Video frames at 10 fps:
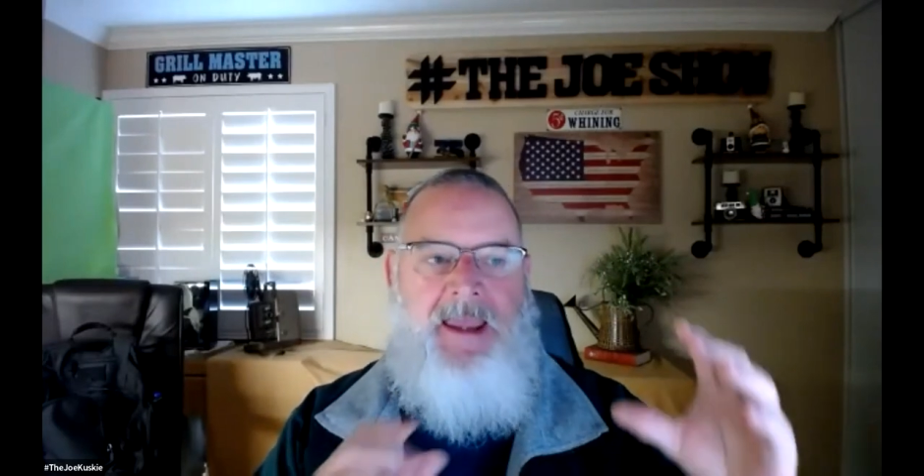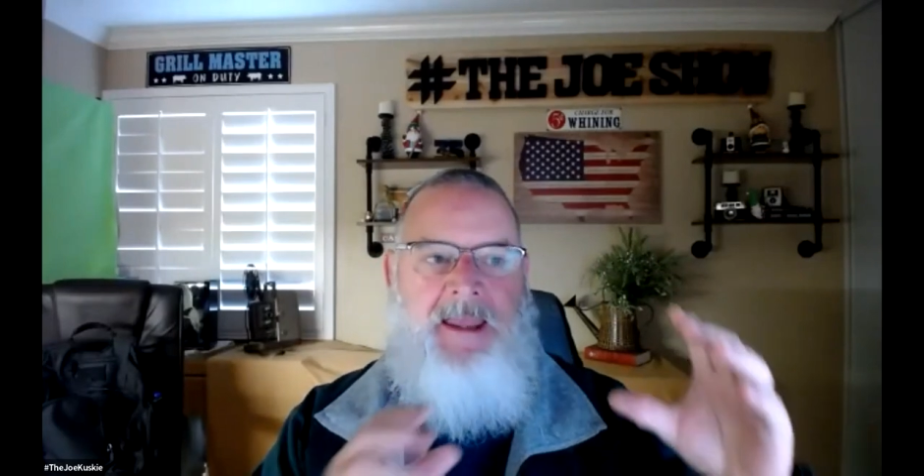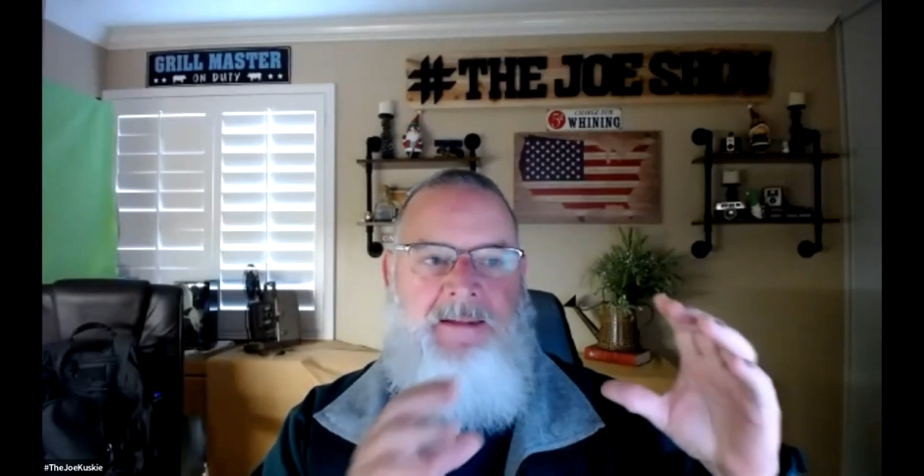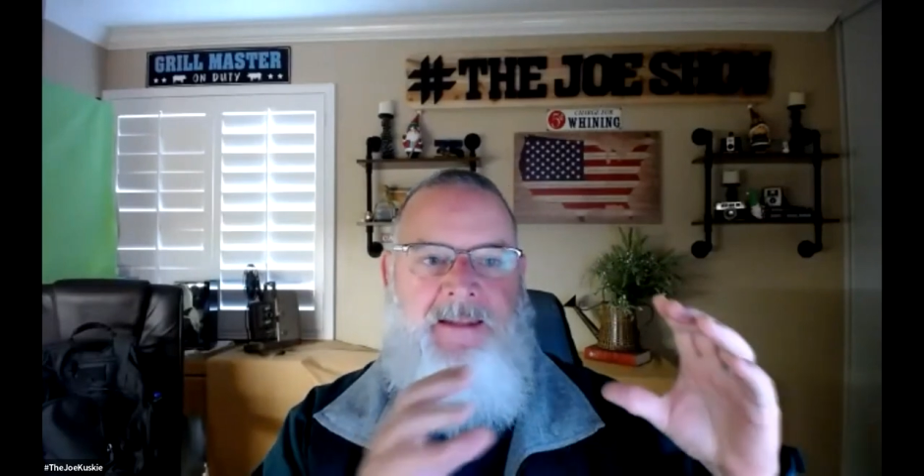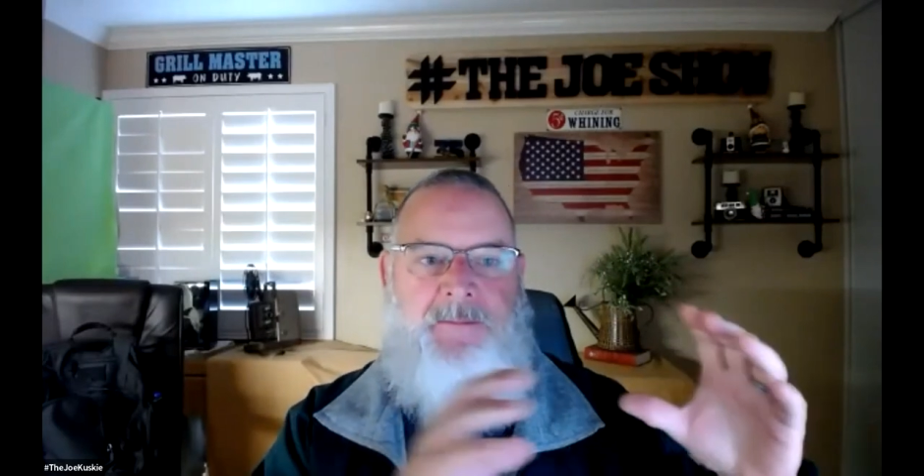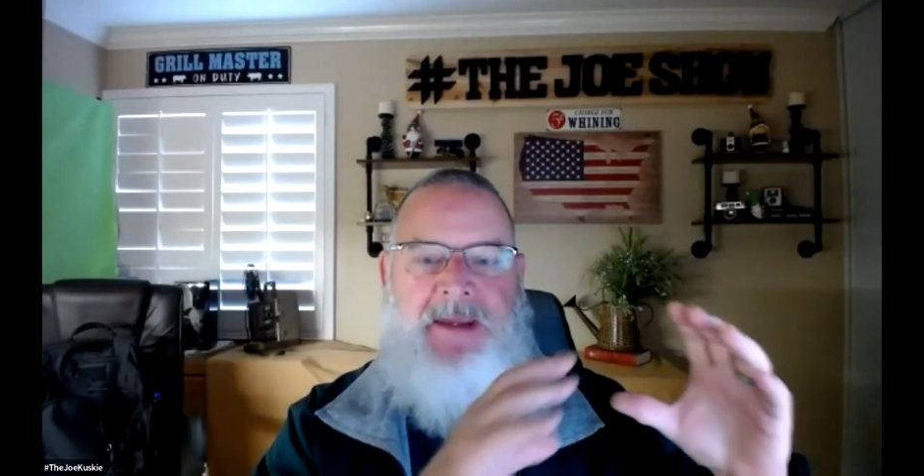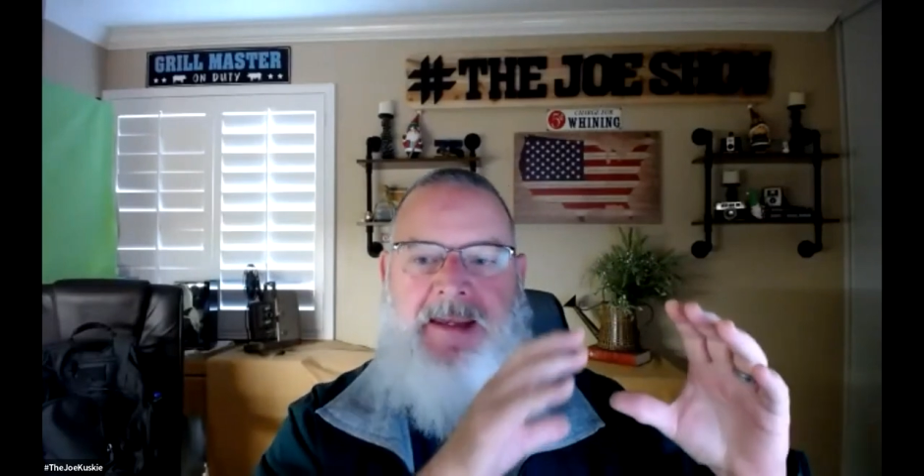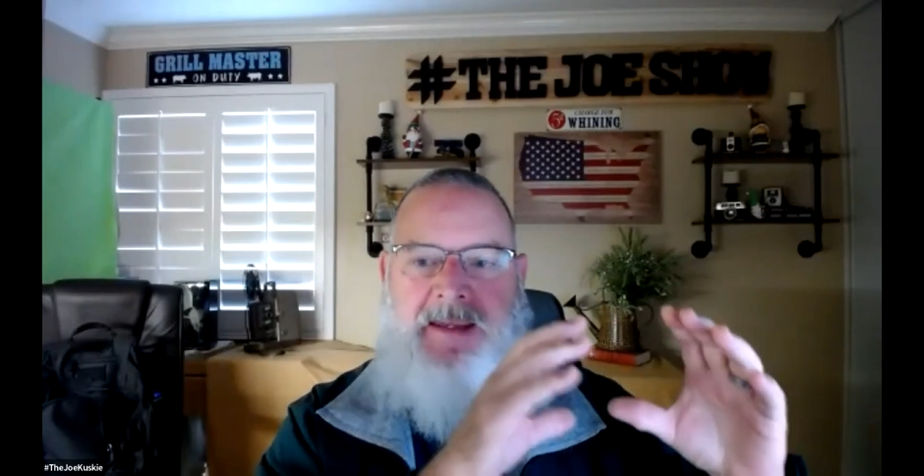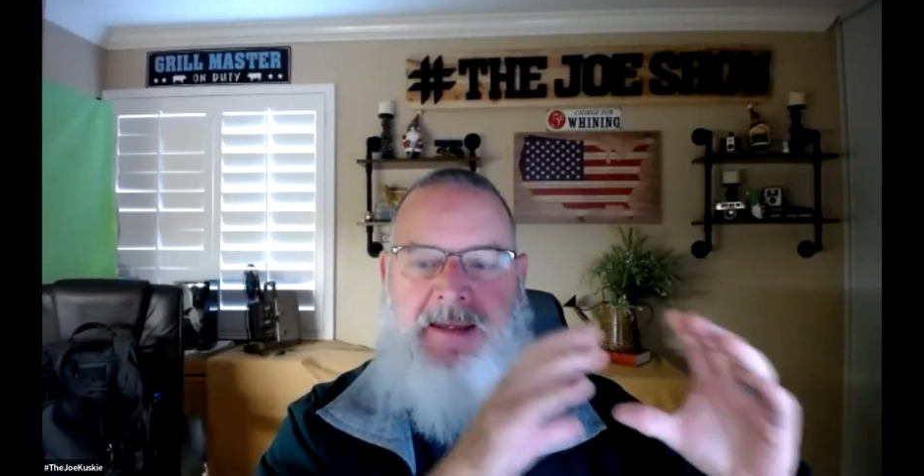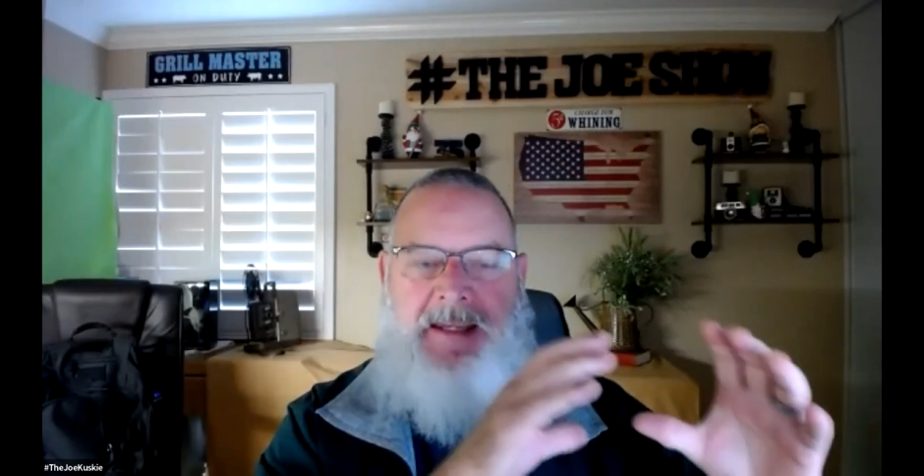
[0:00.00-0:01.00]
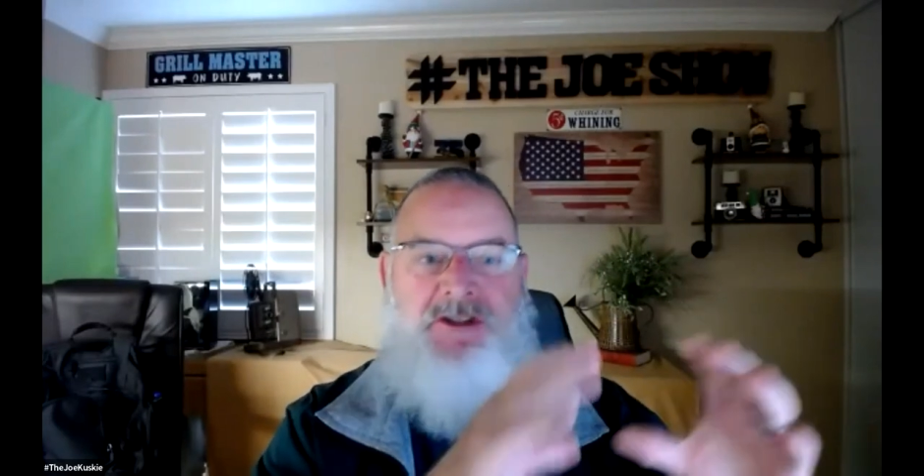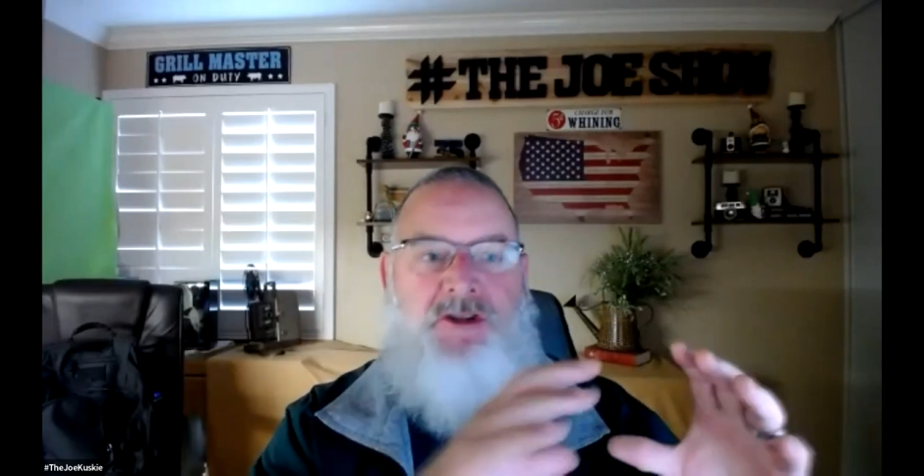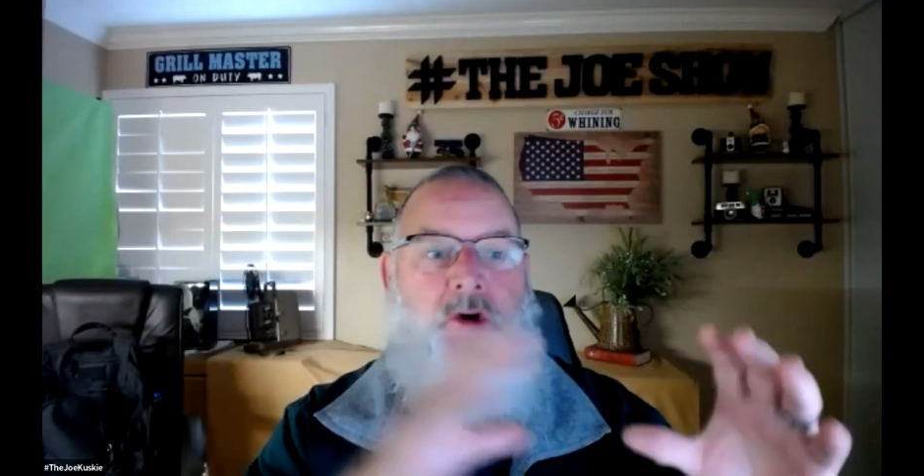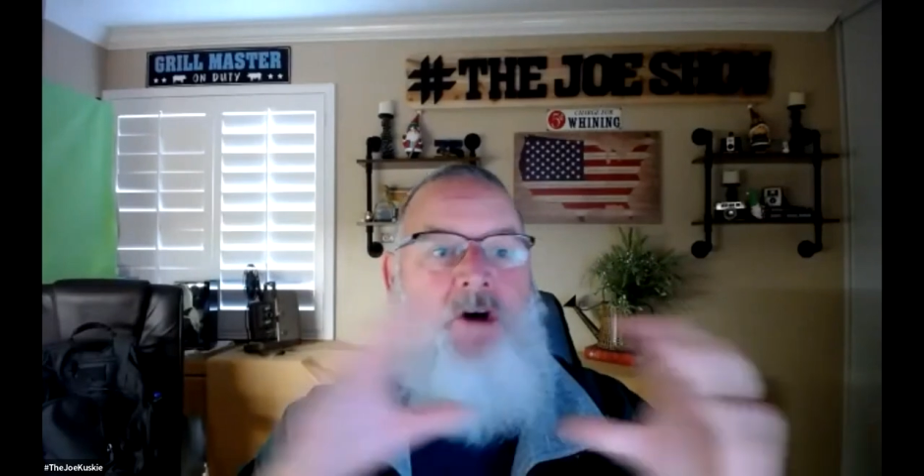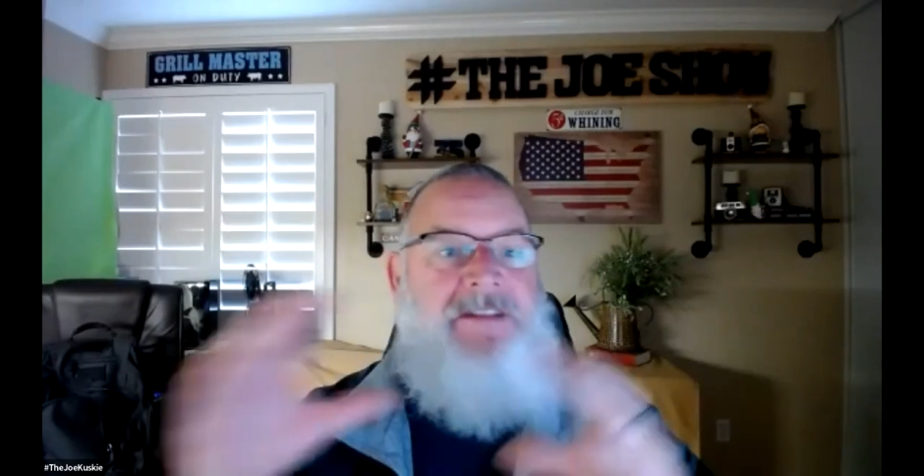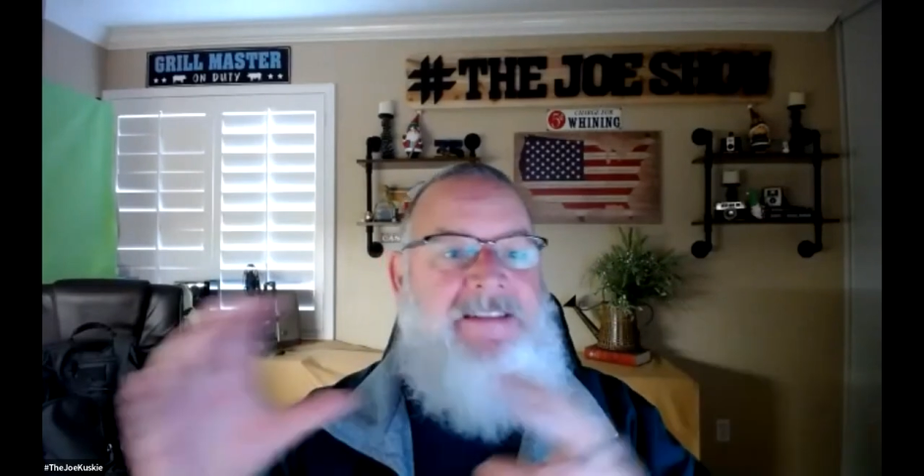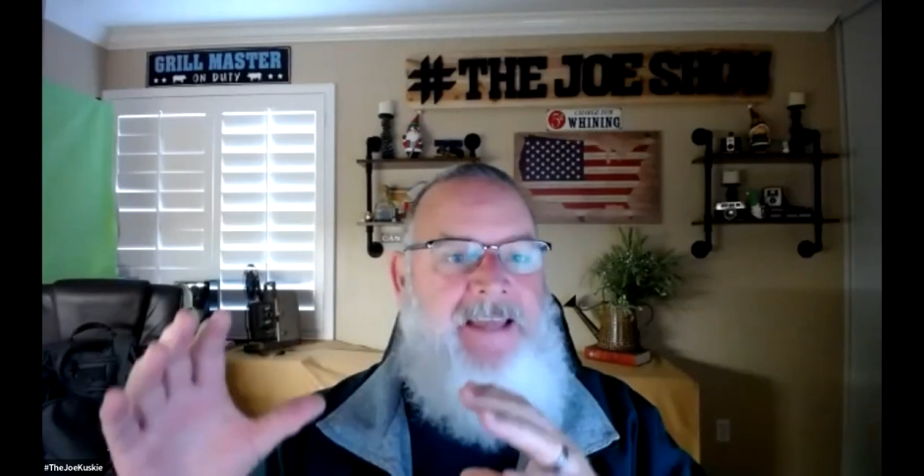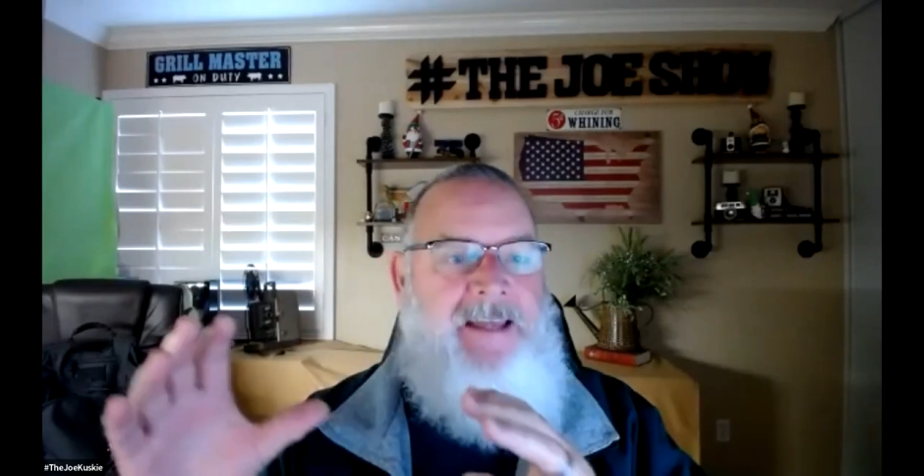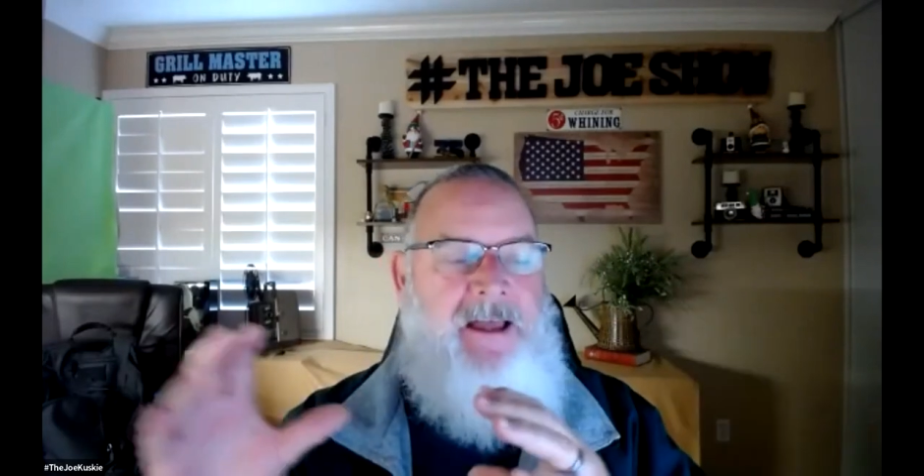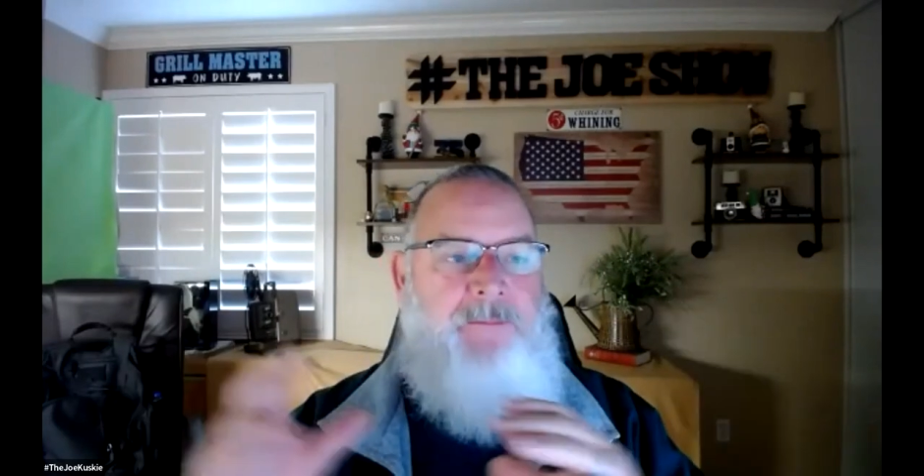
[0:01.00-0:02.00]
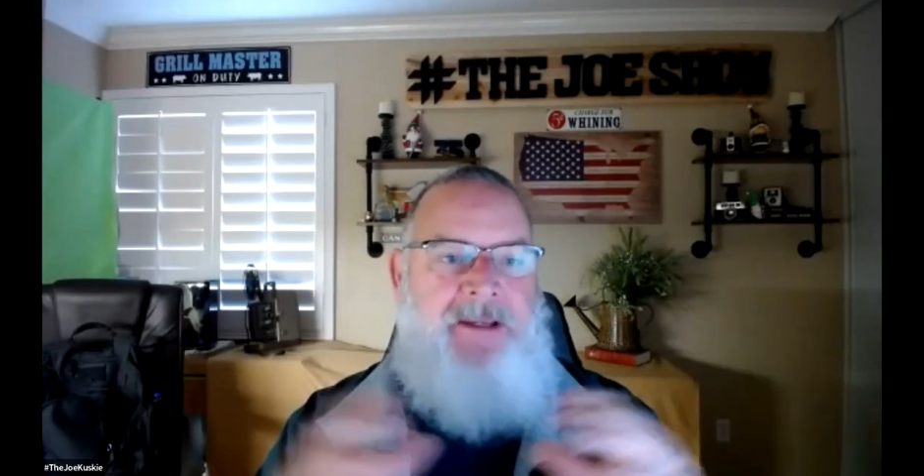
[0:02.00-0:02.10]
and let me get you all set up,